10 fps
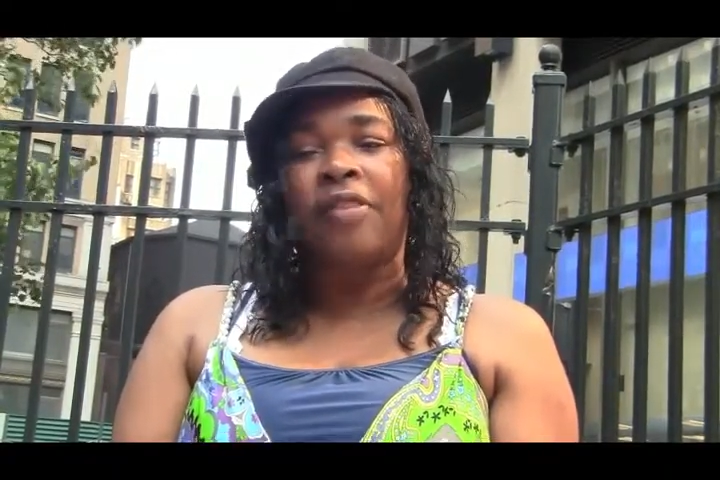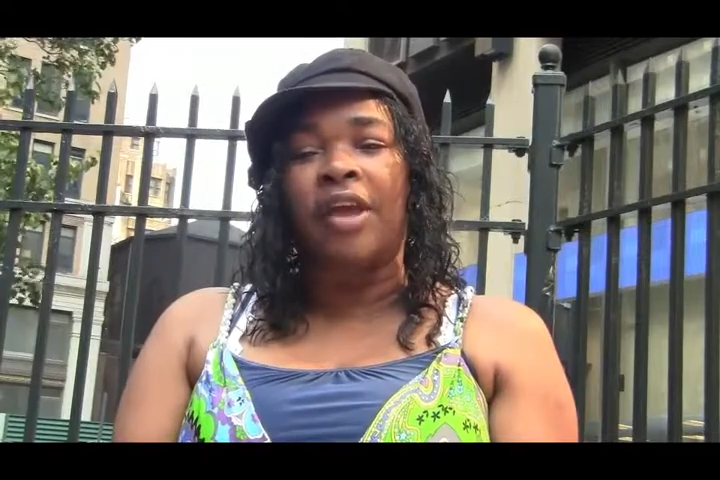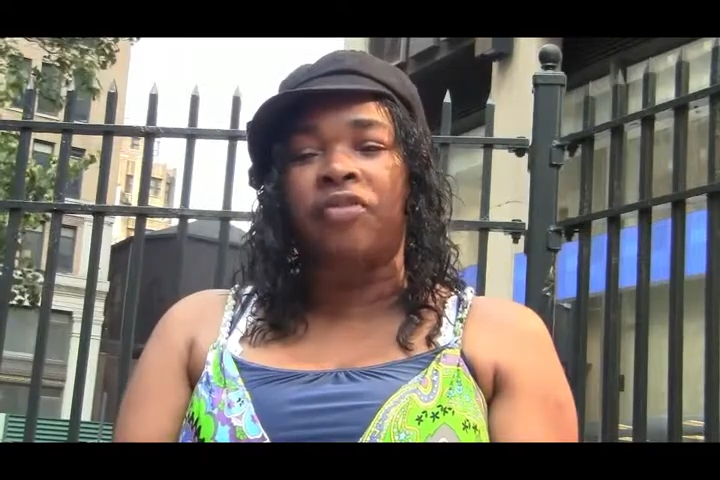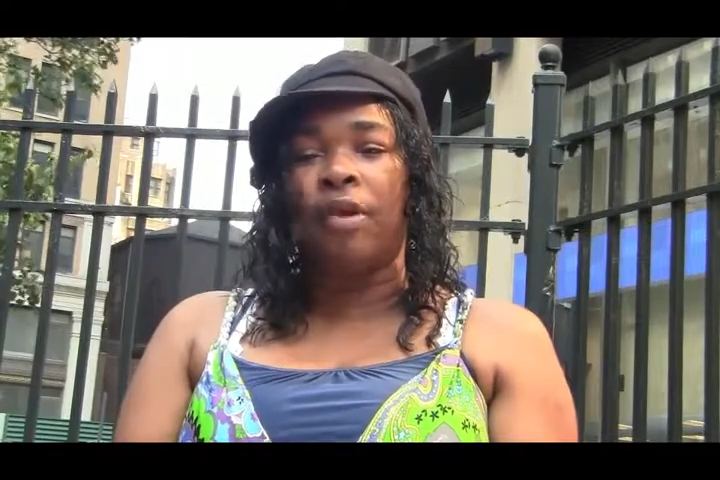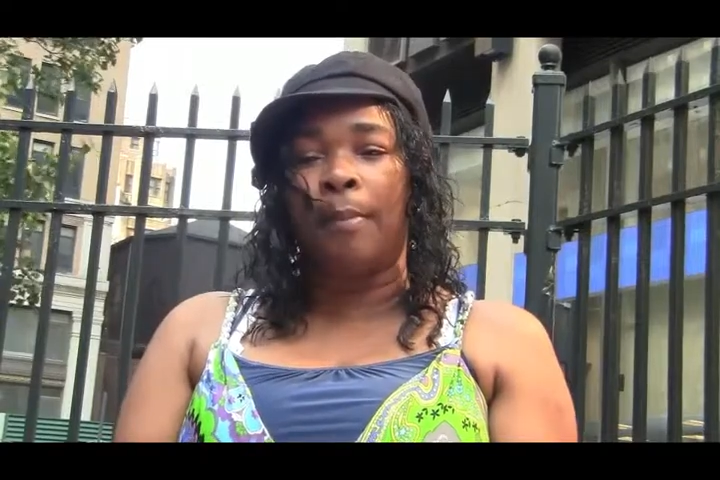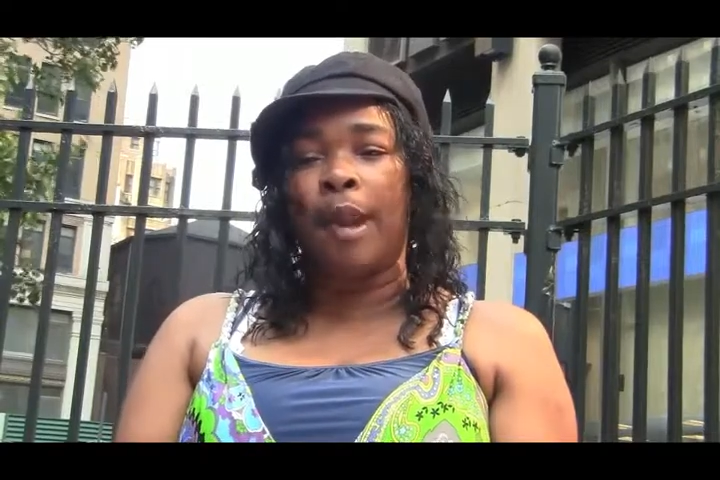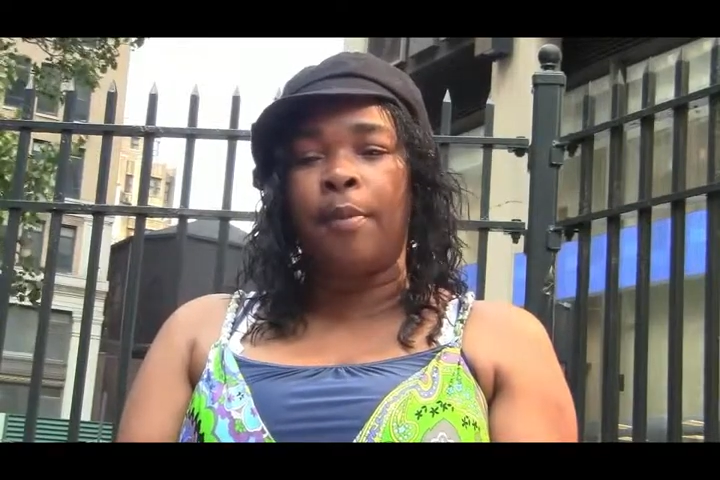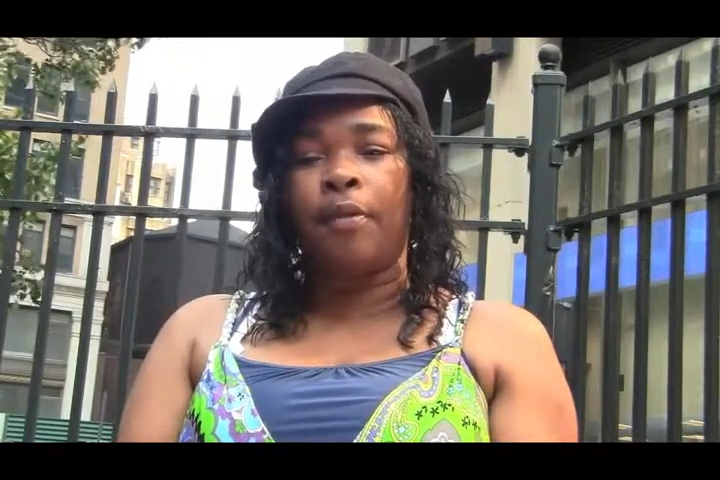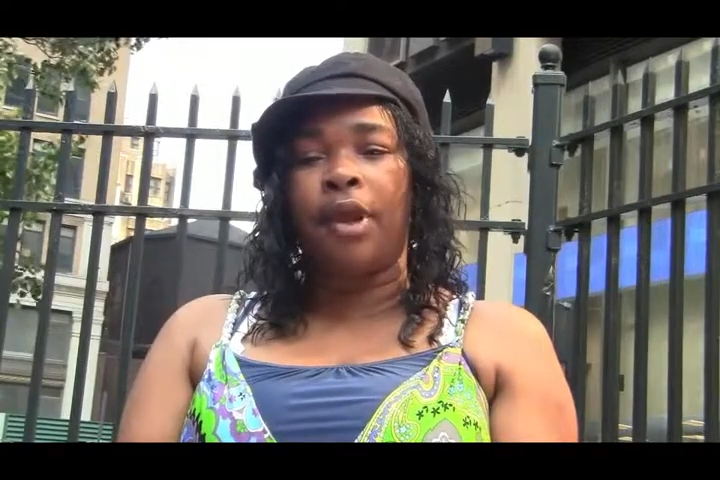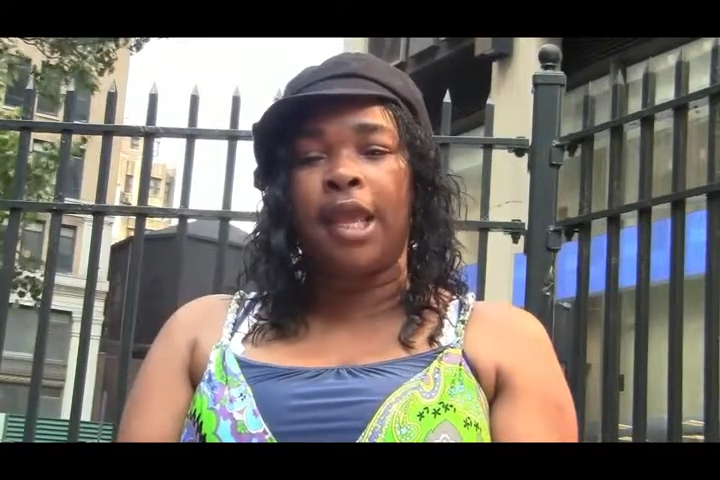That's
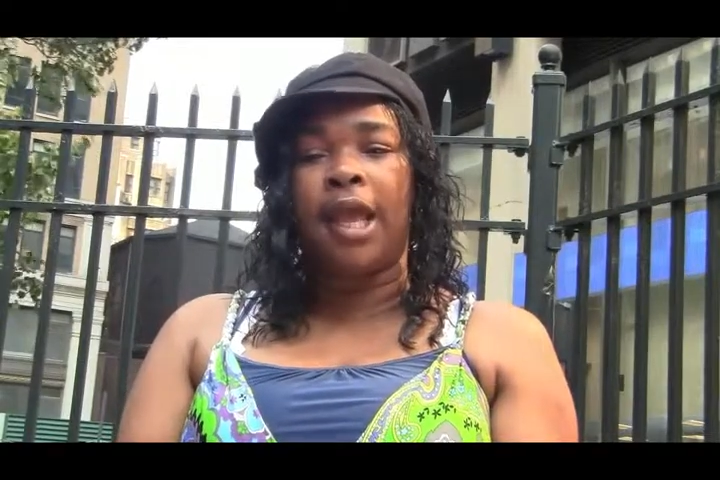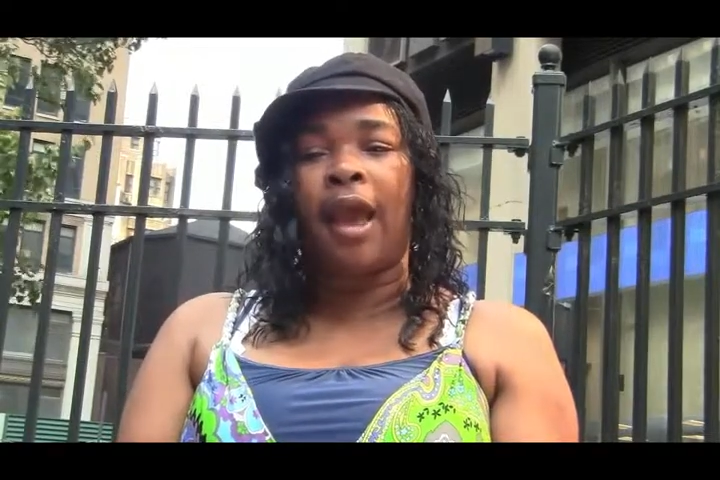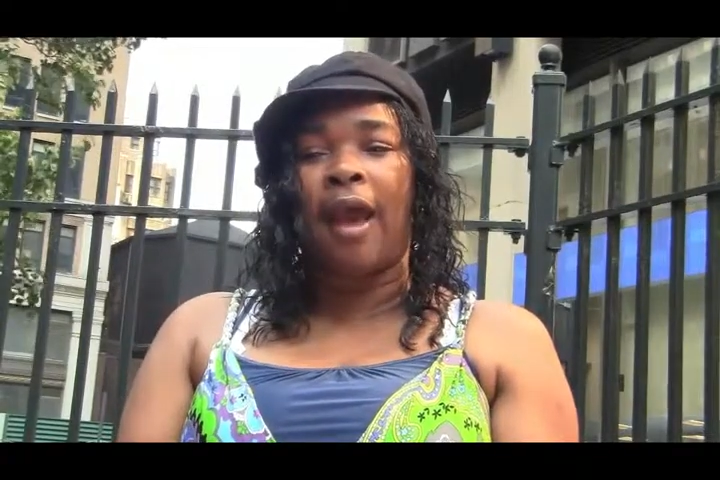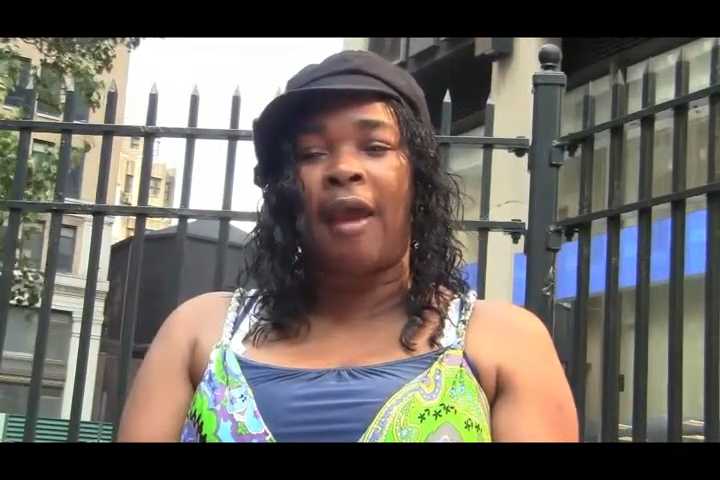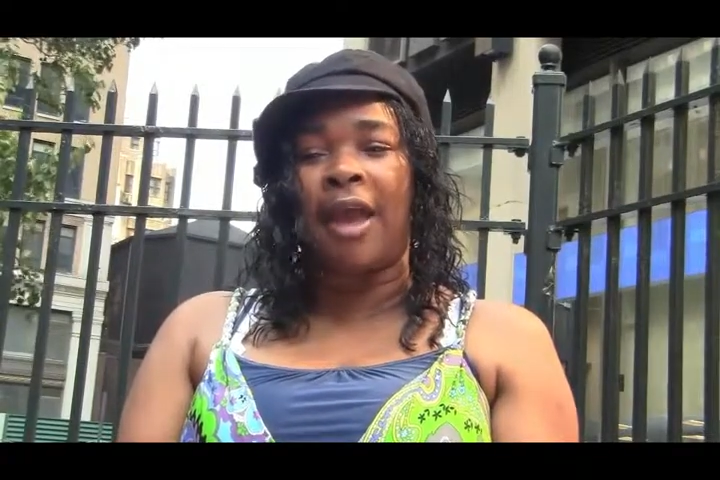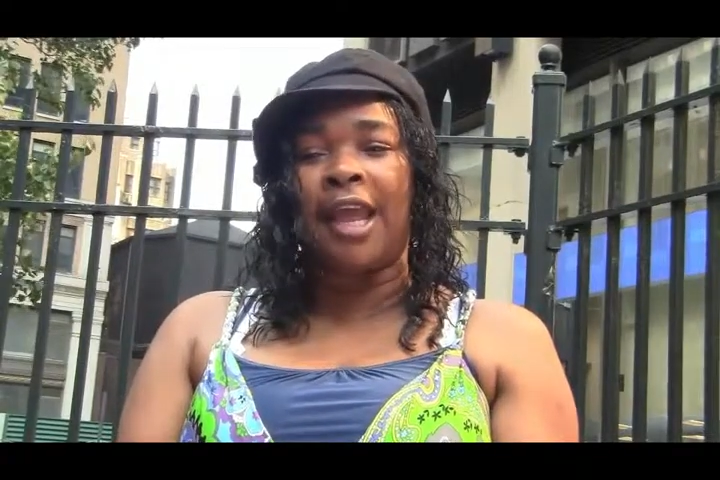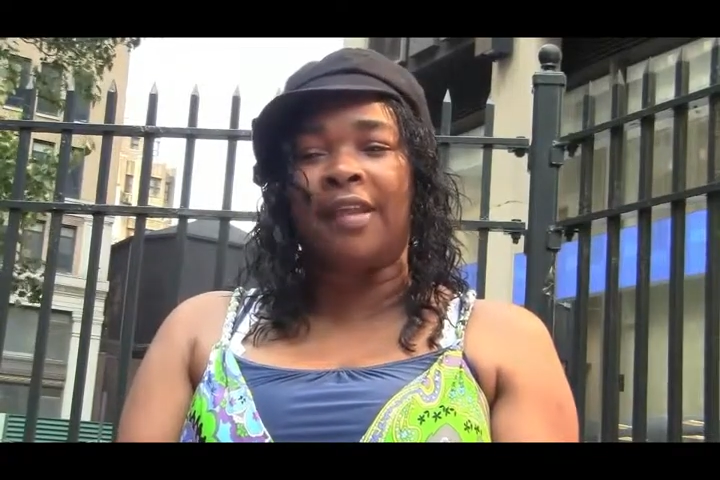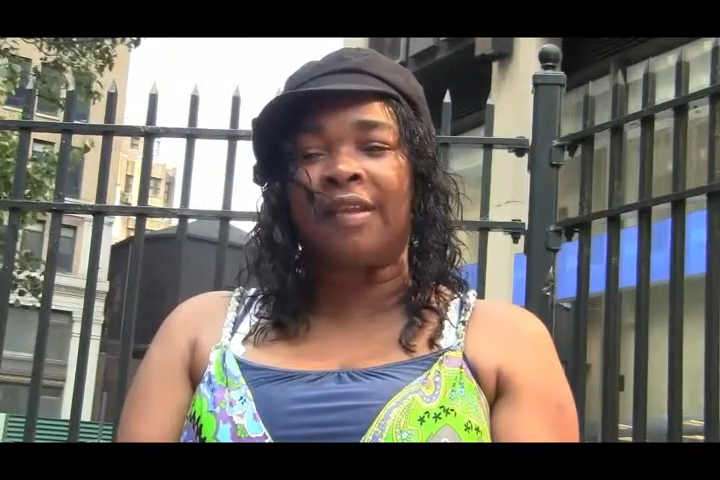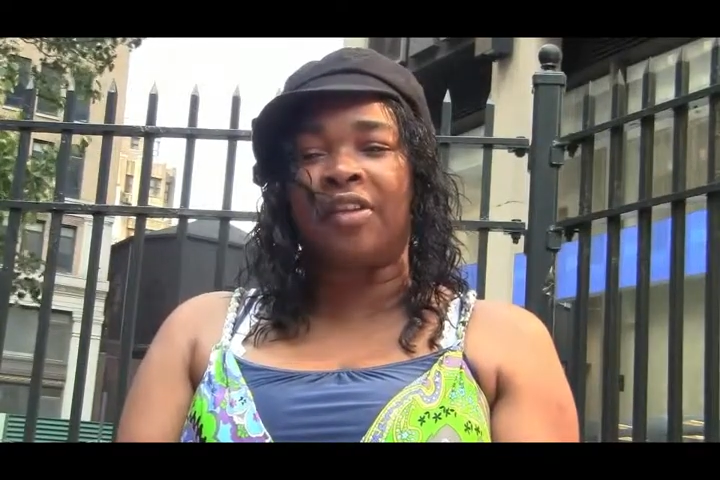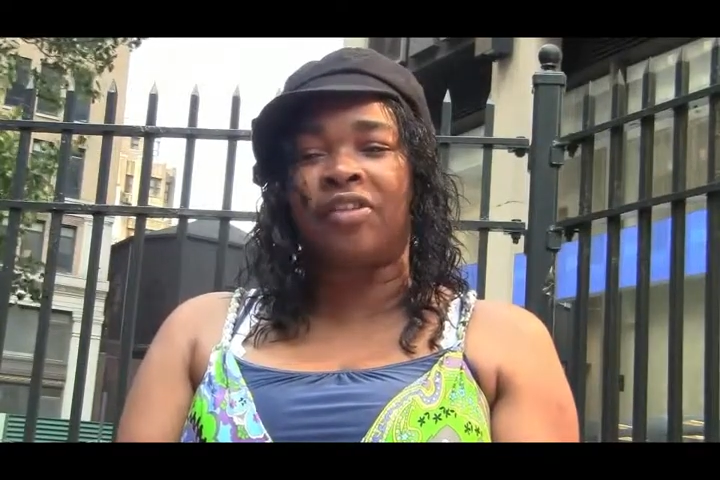Remembering Our
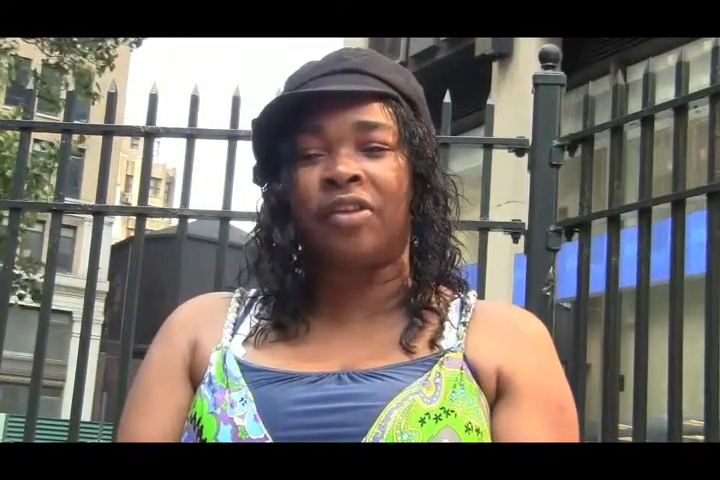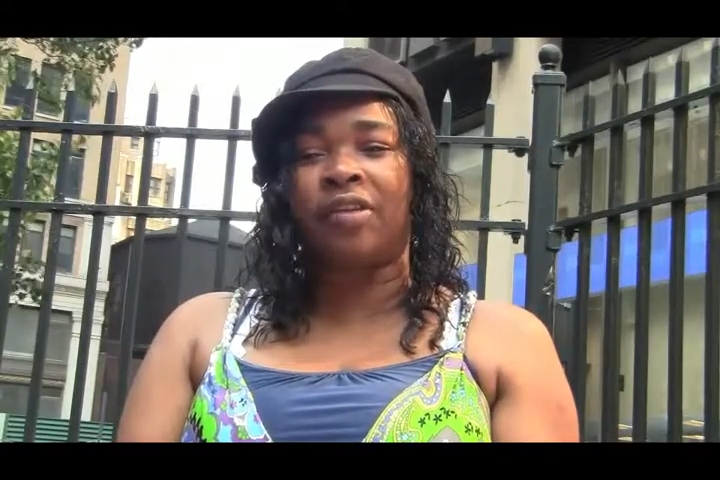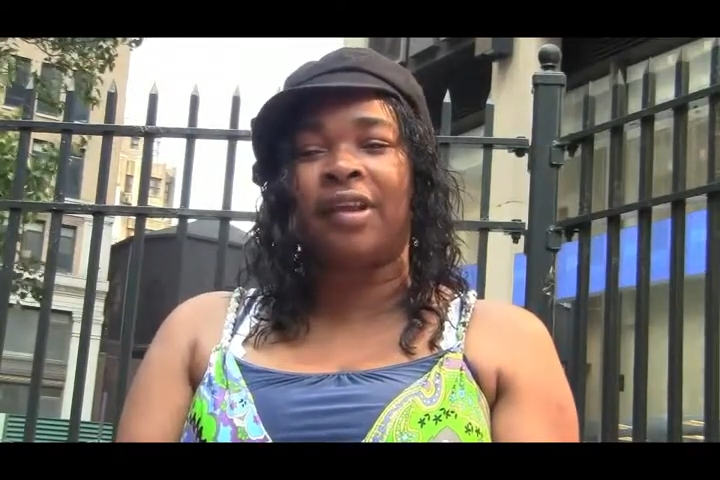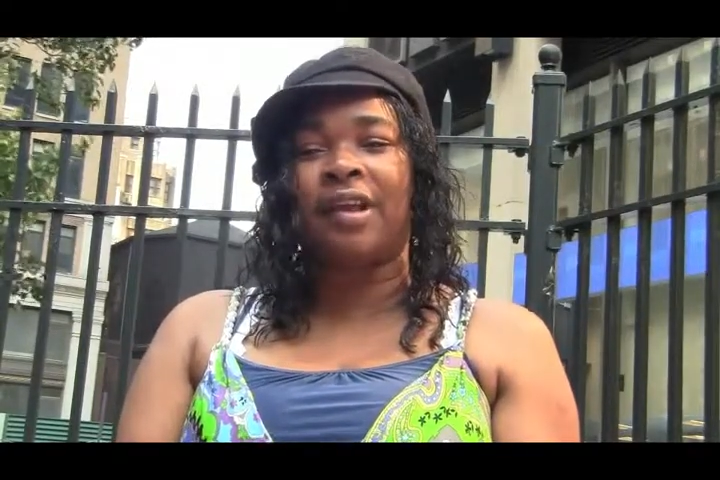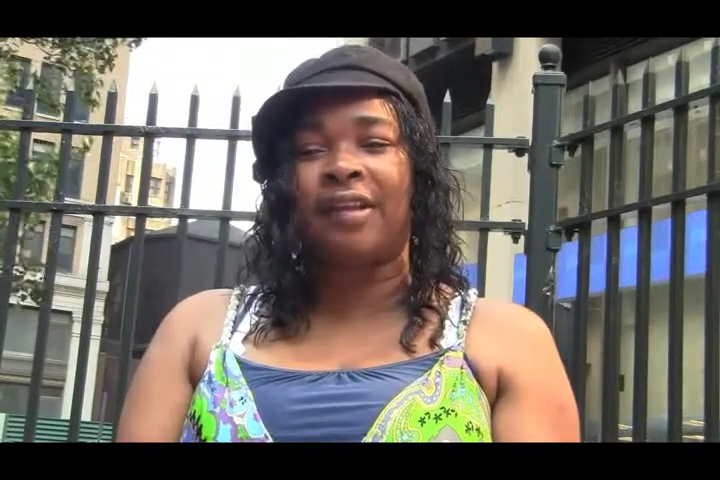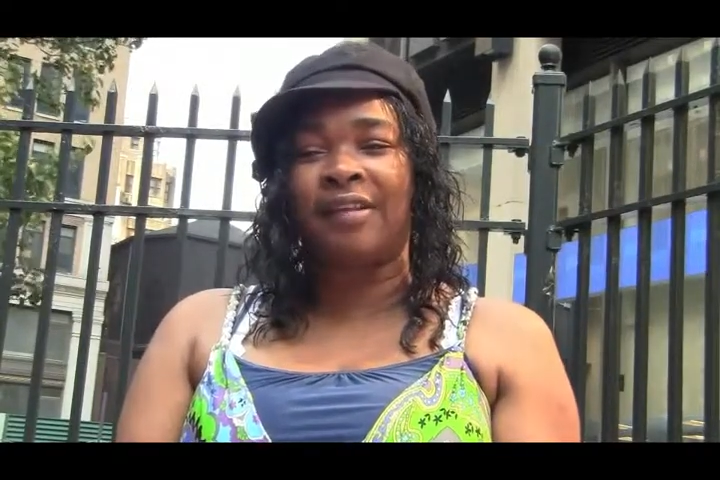Ancestors